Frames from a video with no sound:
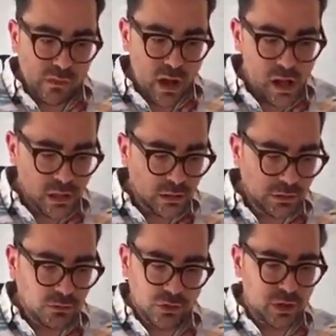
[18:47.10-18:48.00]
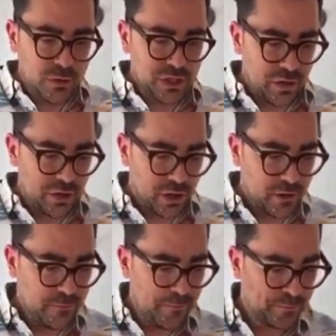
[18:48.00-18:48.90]
And so much
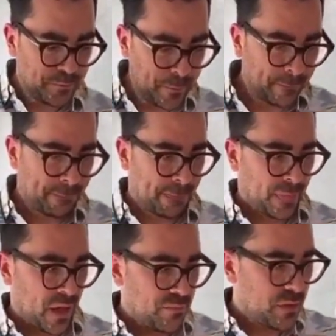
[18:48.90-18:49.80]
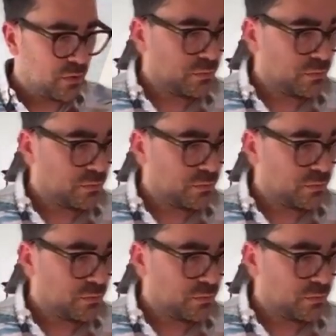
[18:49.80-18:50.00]
healthier than